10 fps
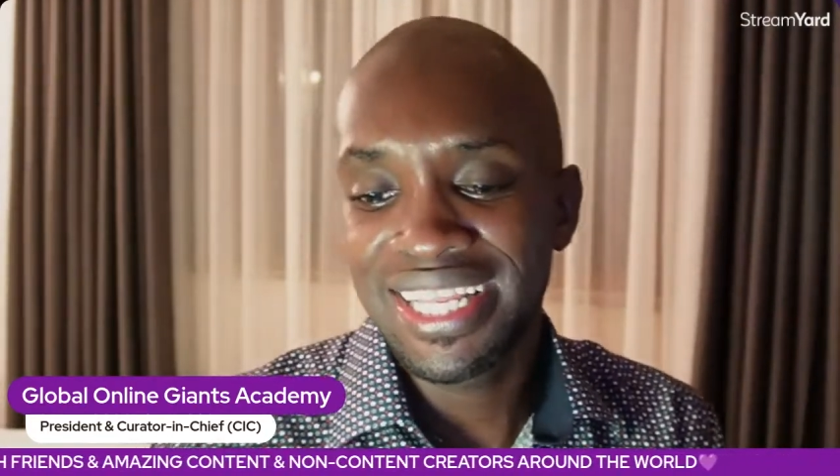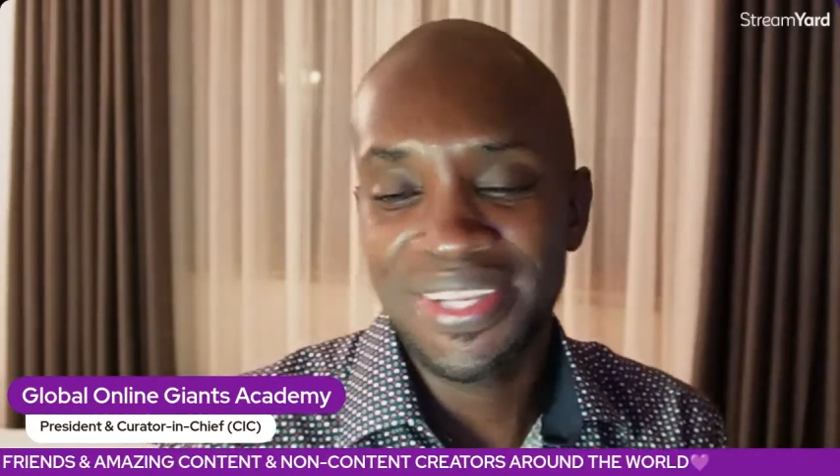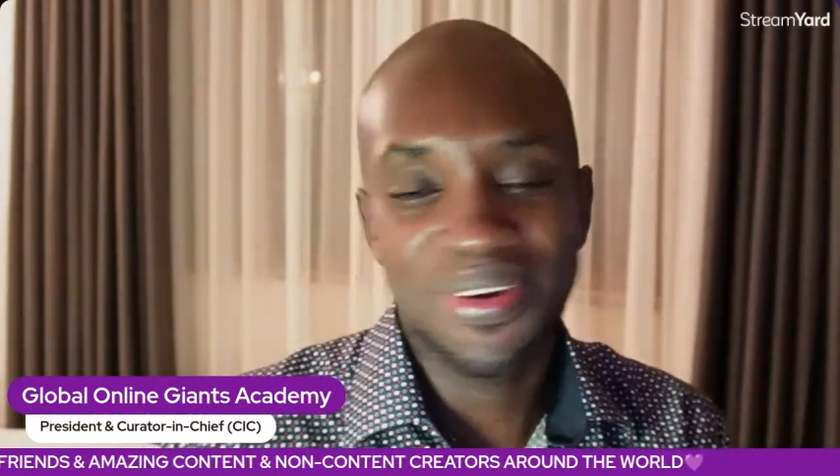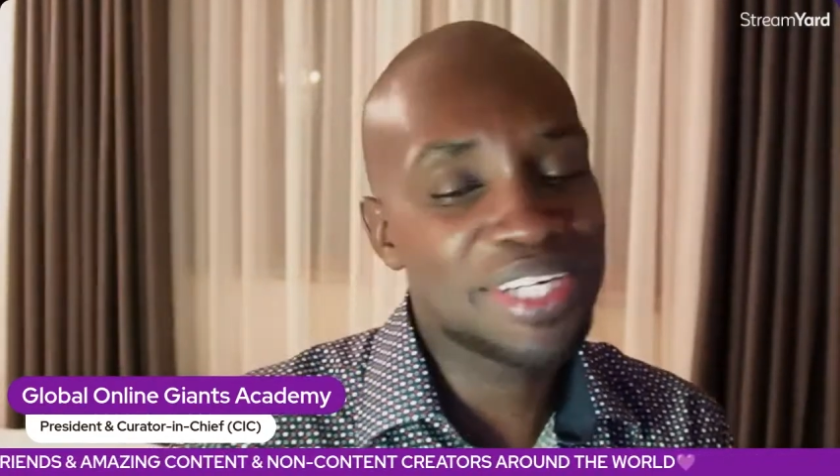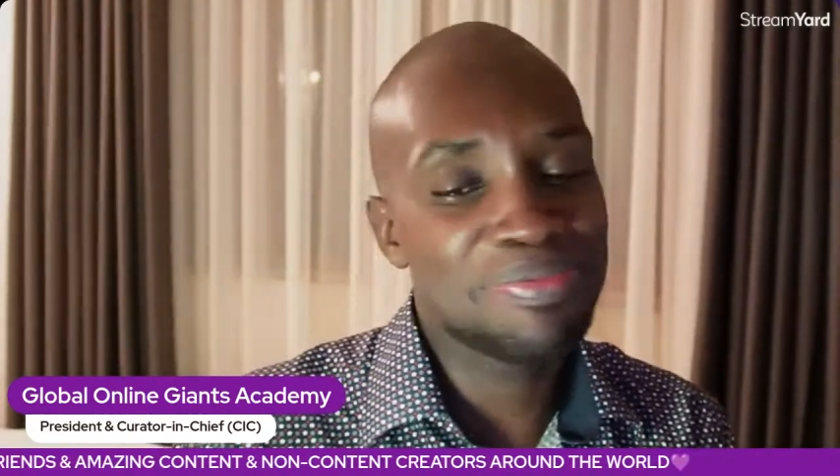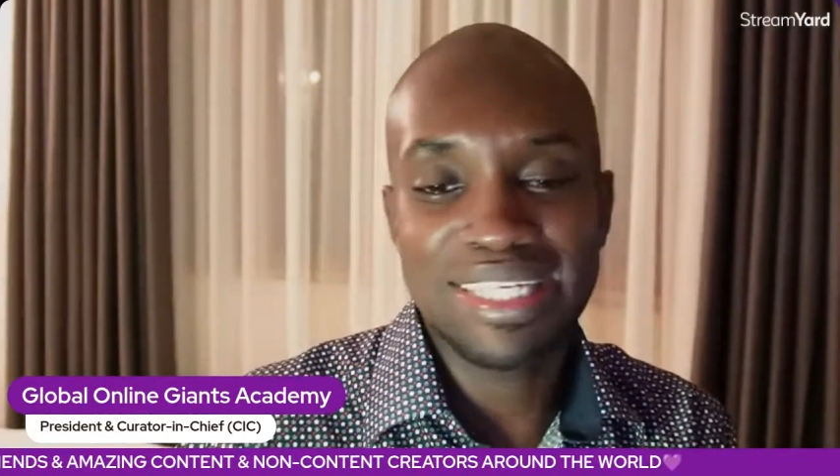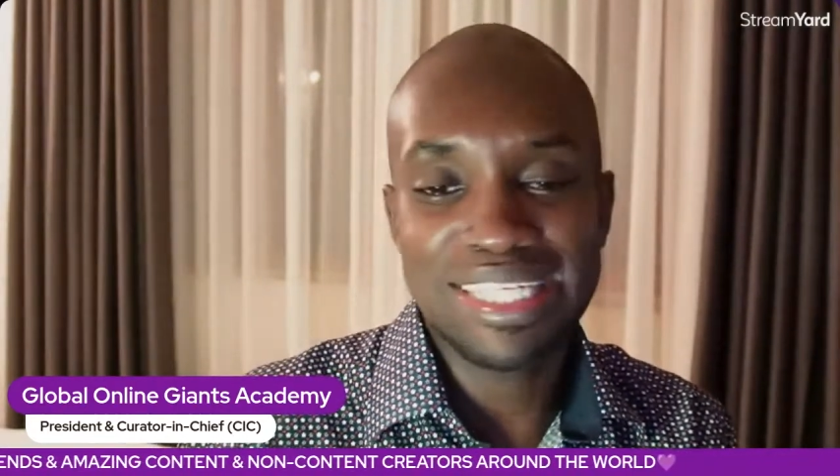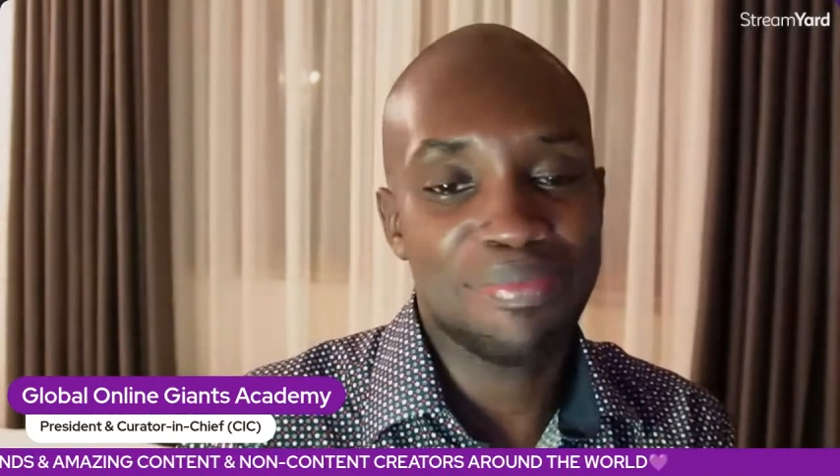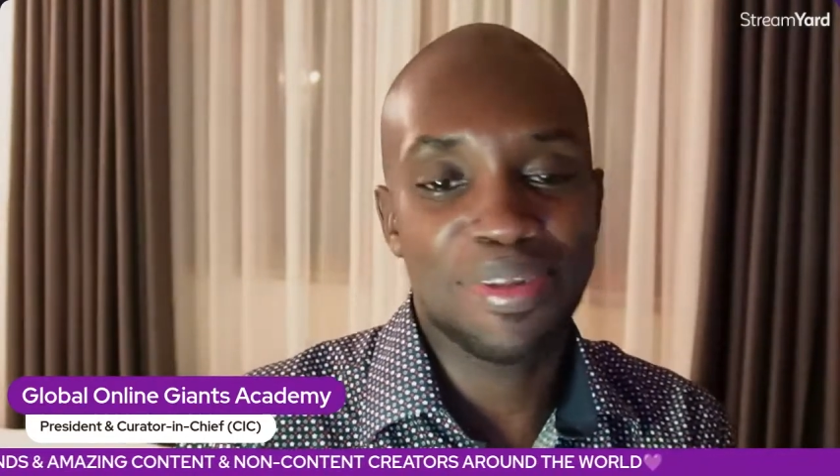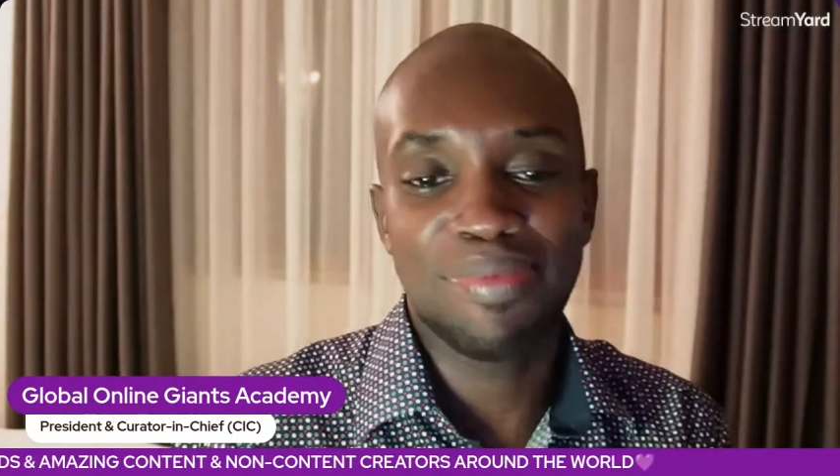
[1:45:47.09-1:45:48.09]
Don't mess
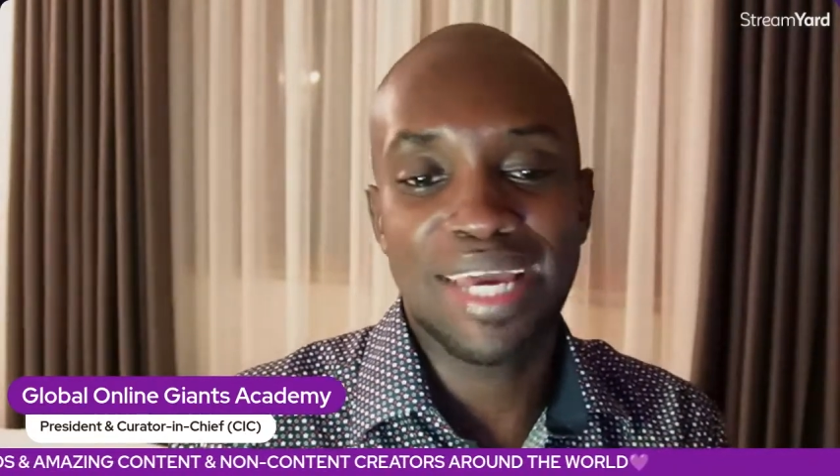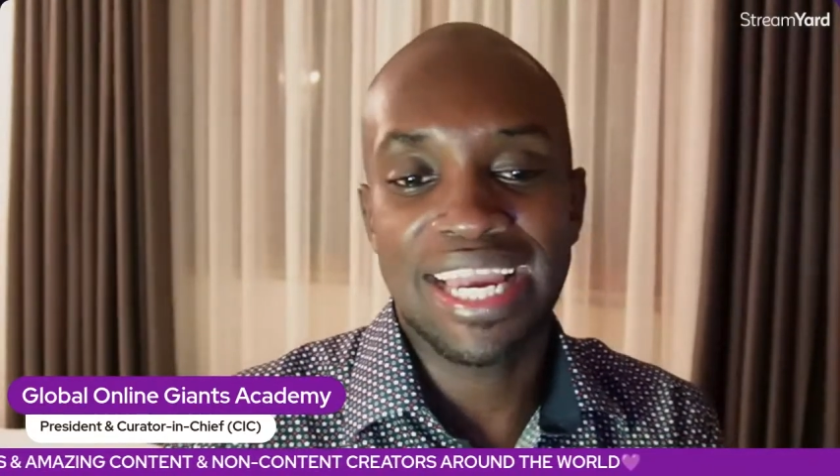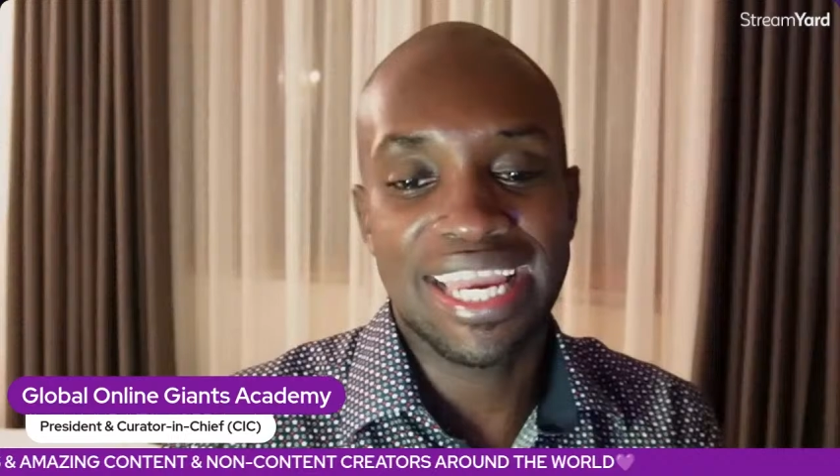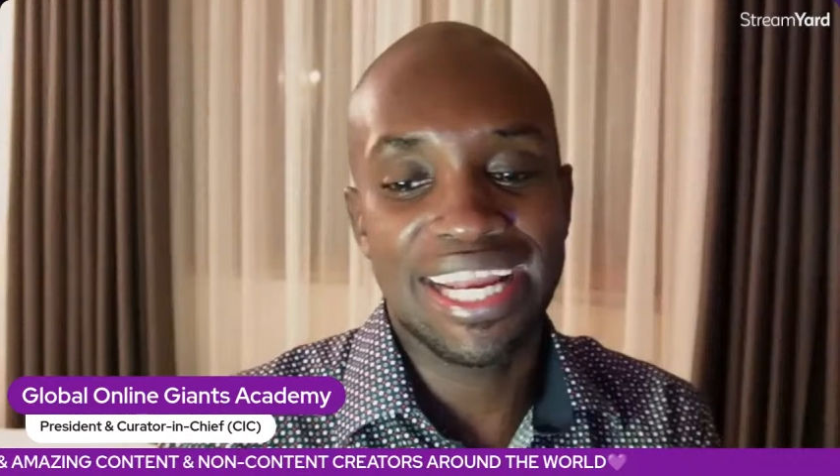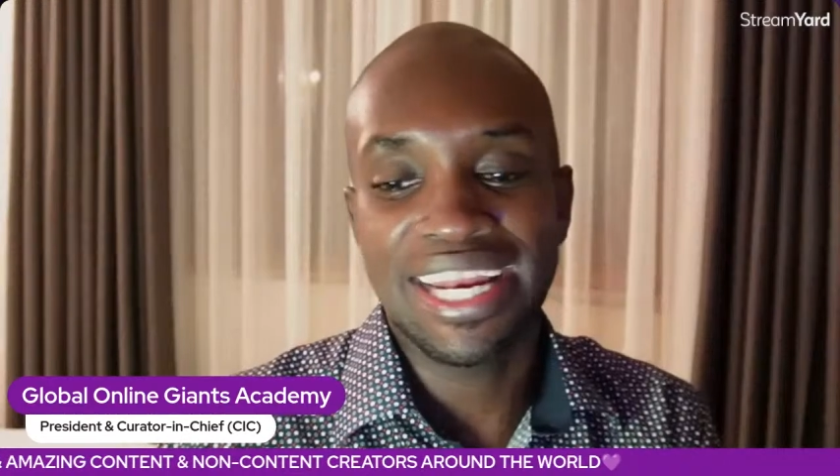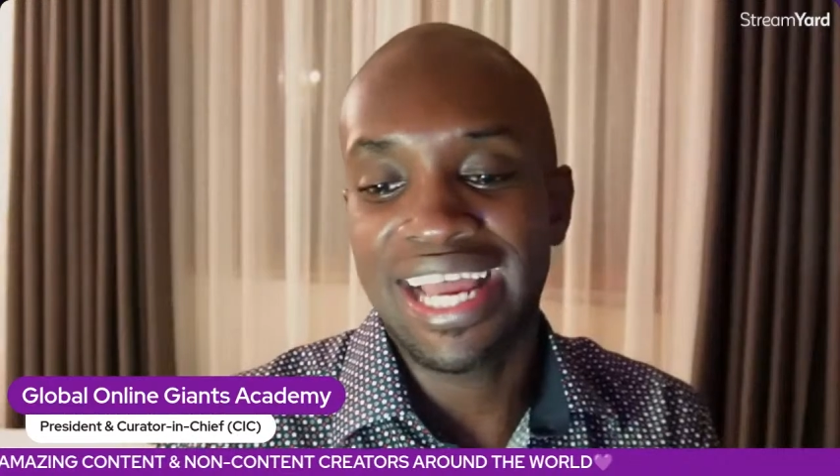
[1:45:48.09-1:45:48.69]
up with me again.